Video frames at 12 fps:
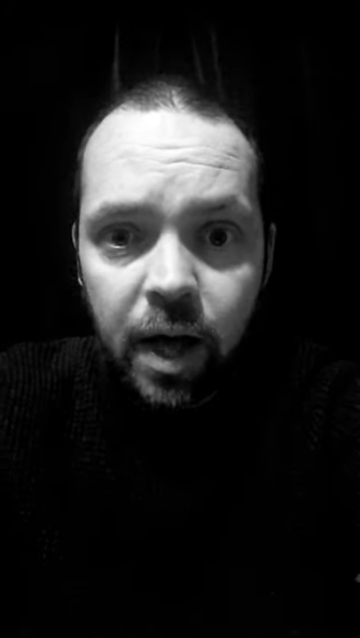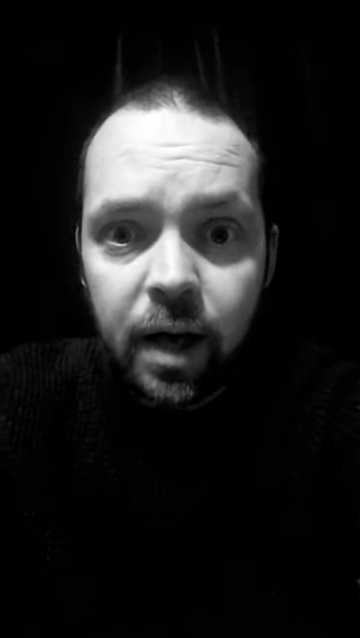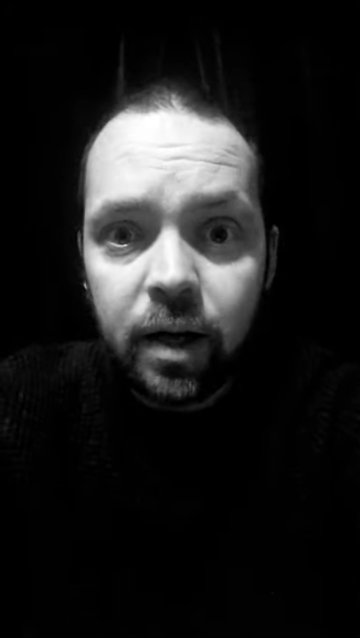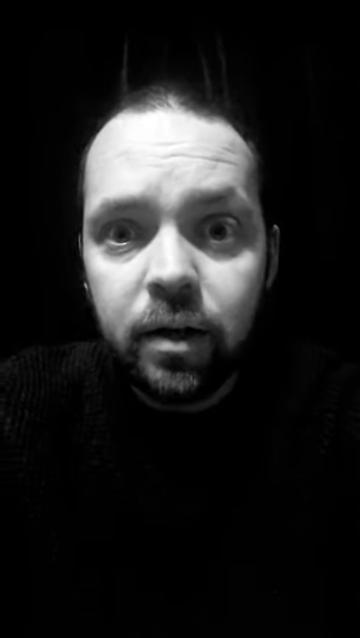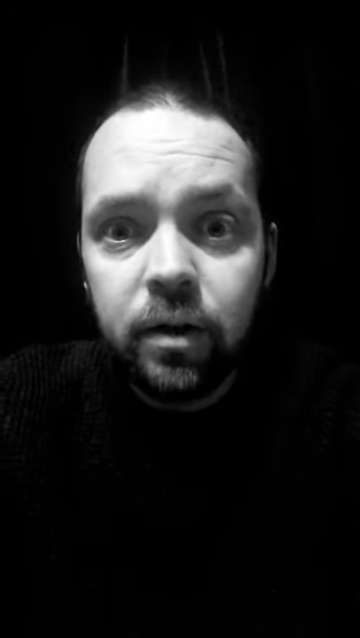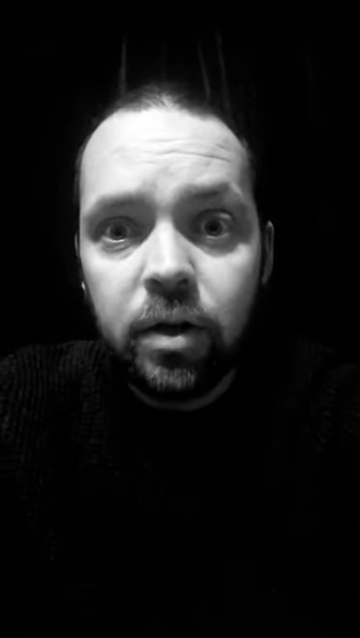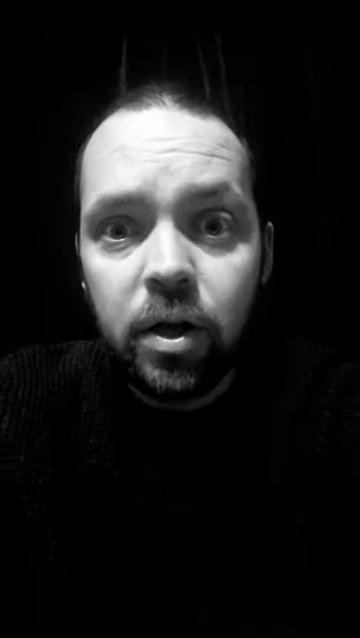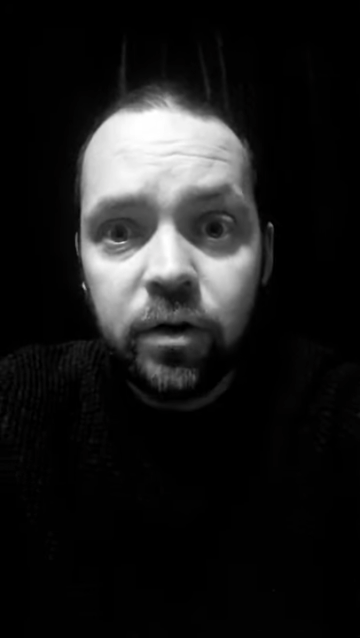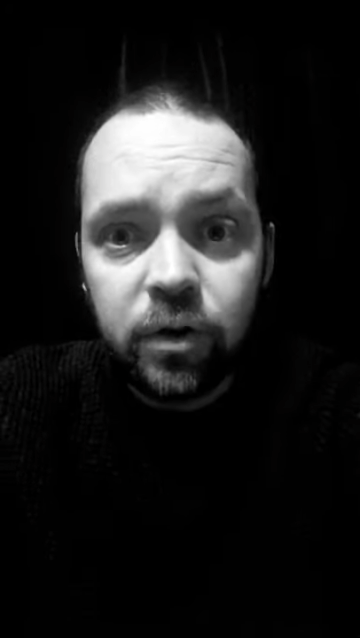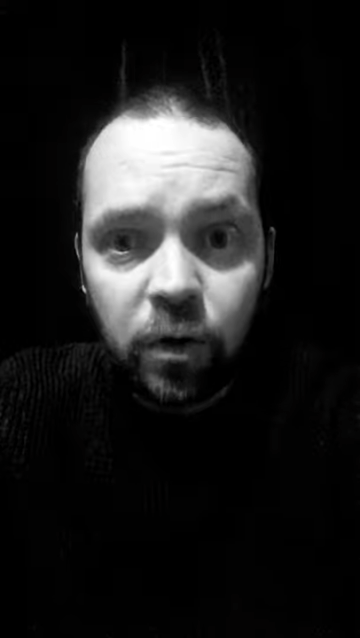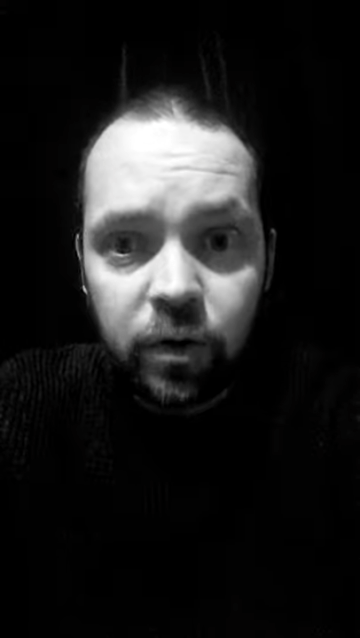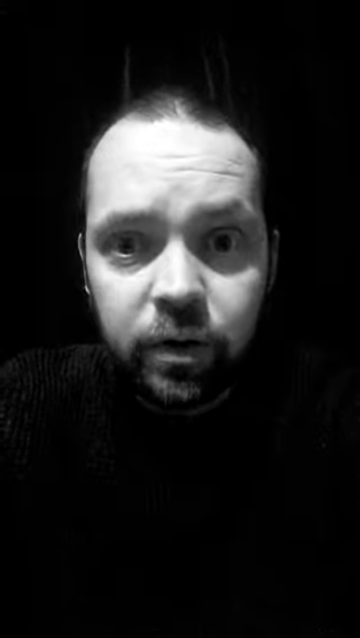and a
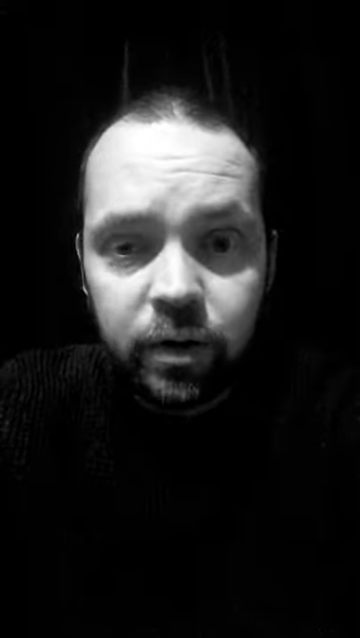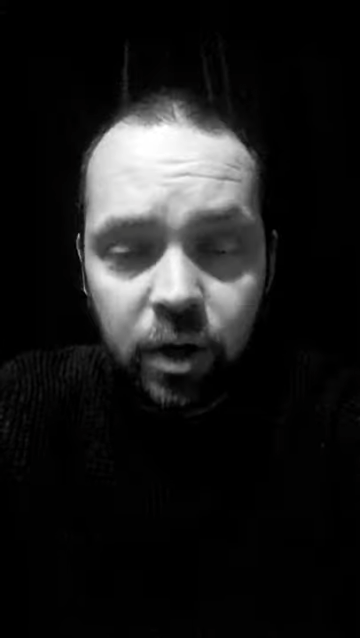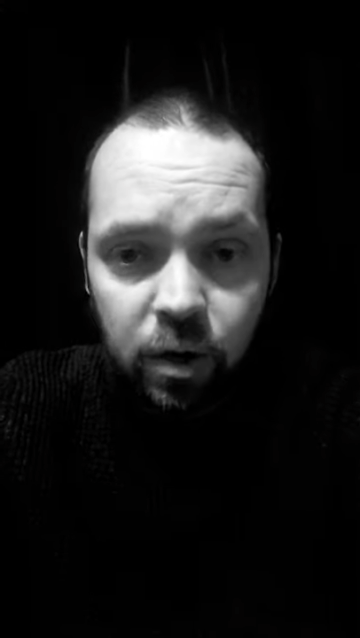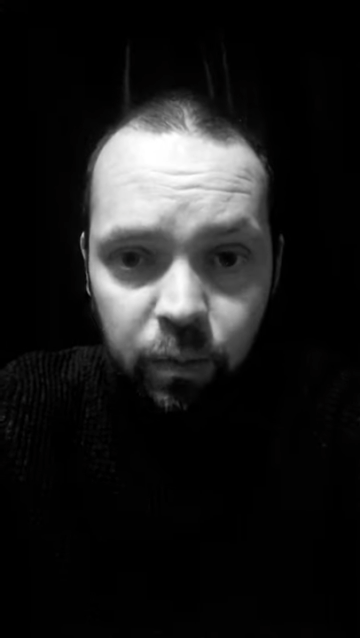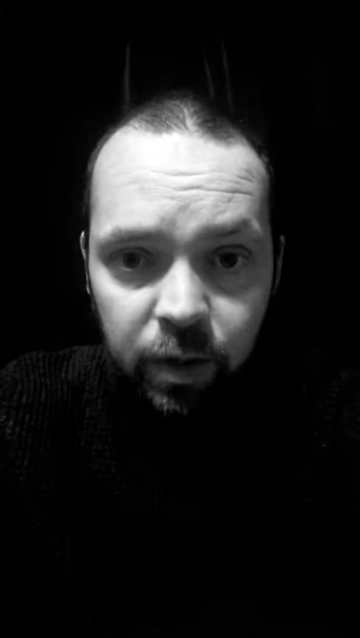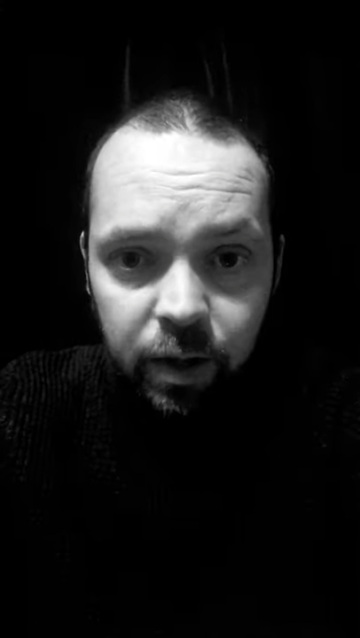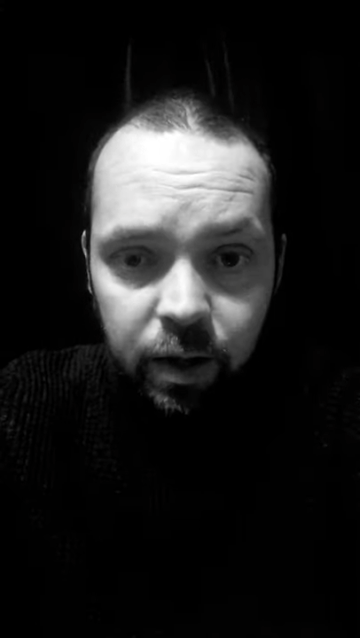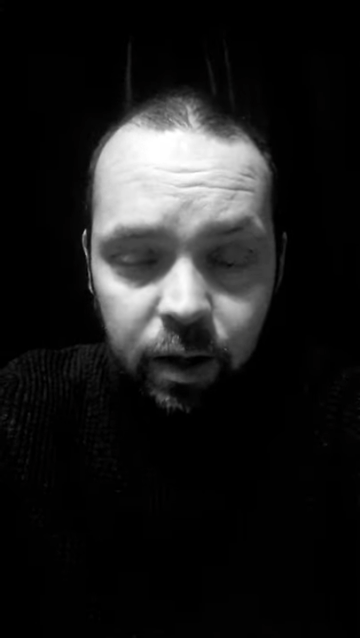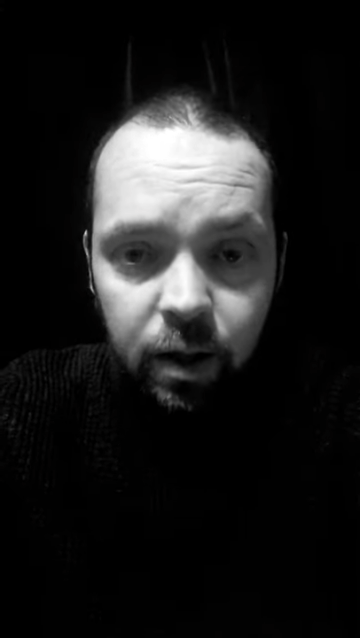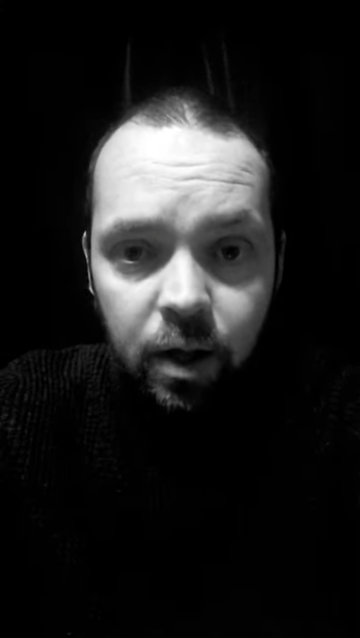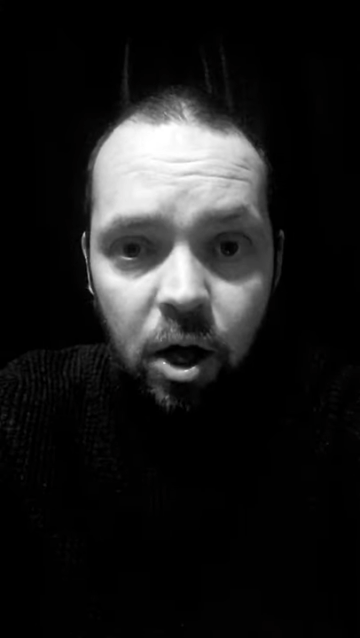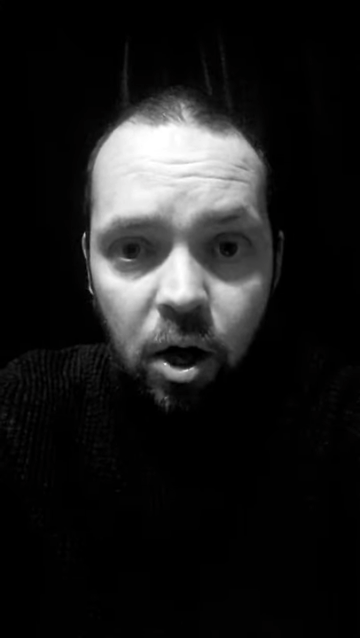signed copy
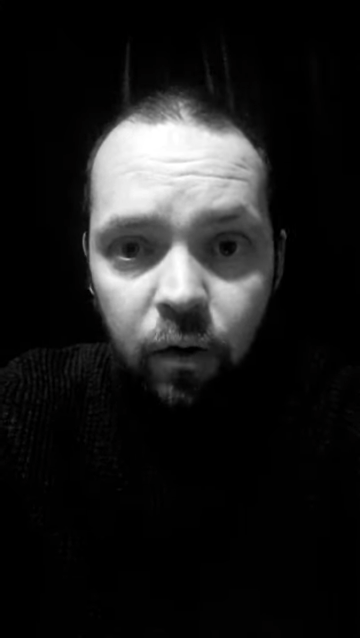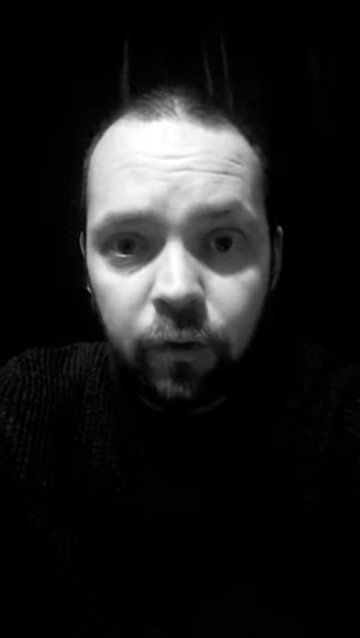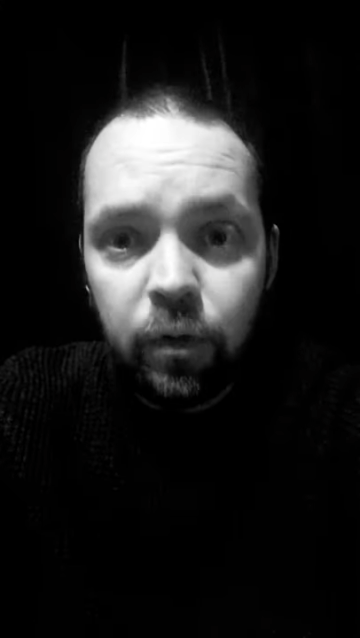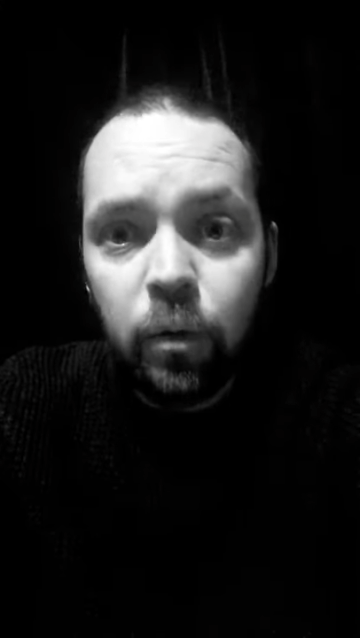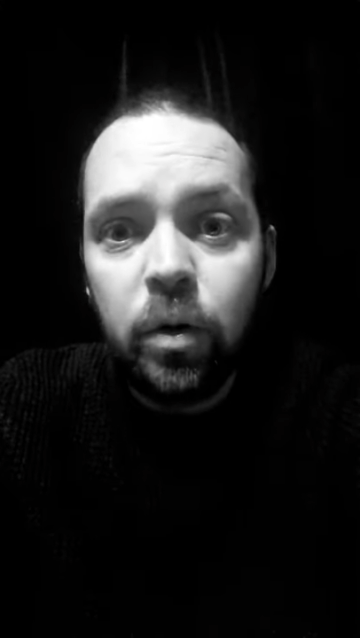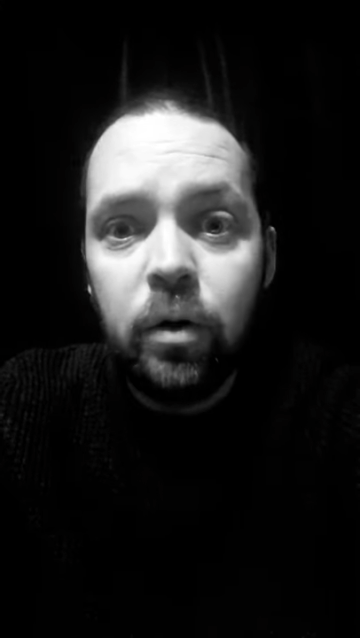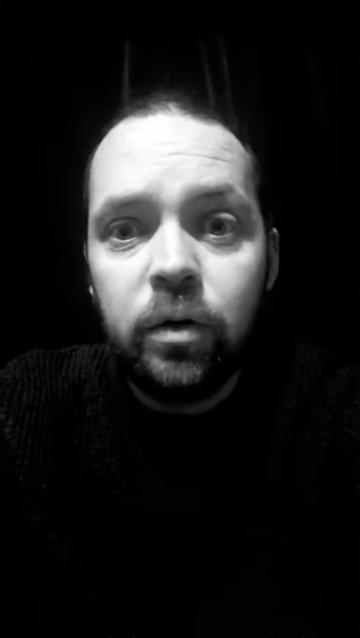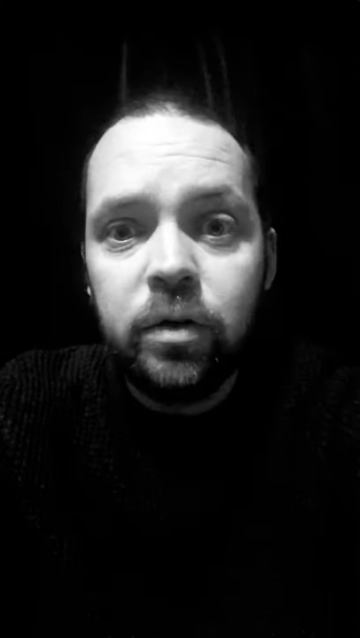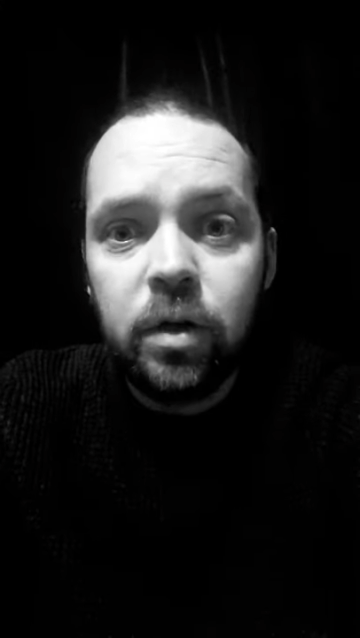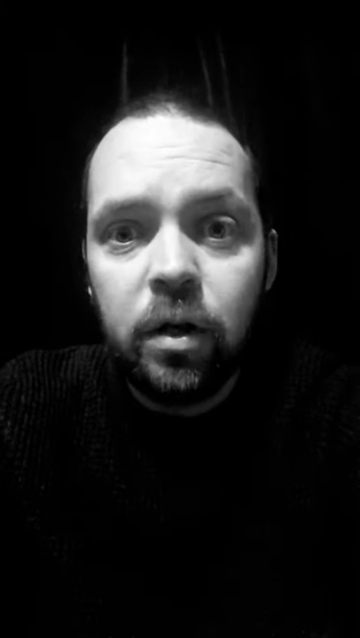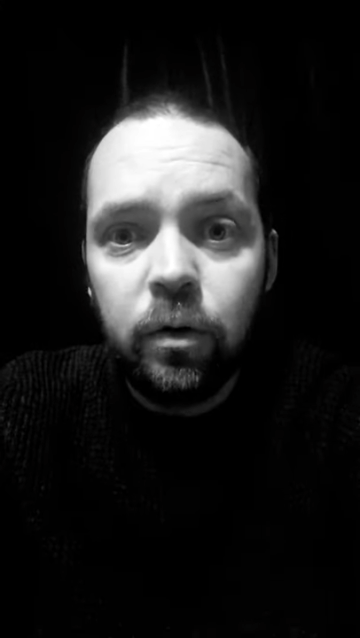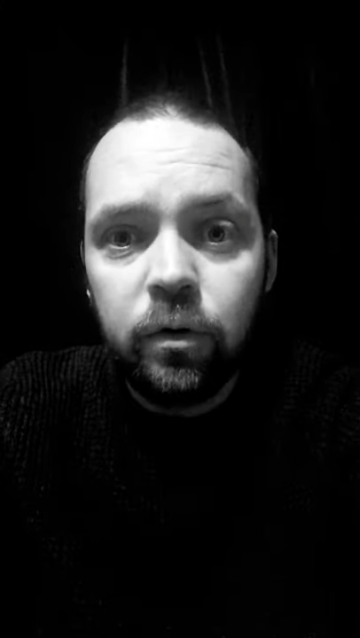of The World is
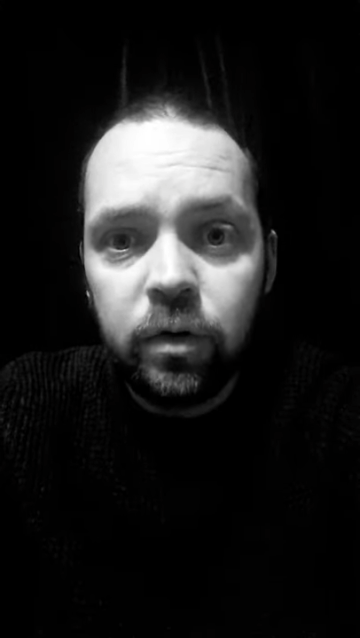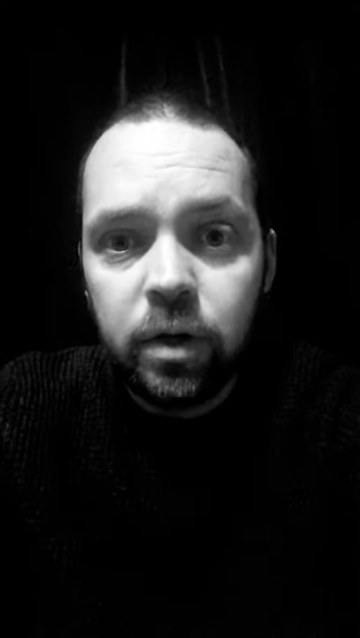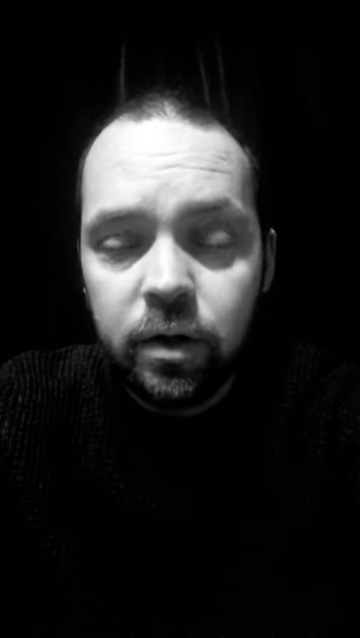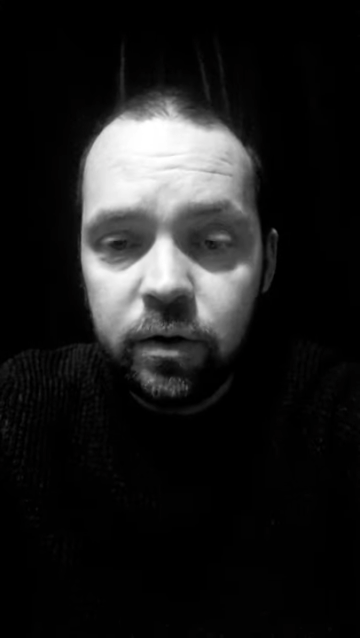Closed,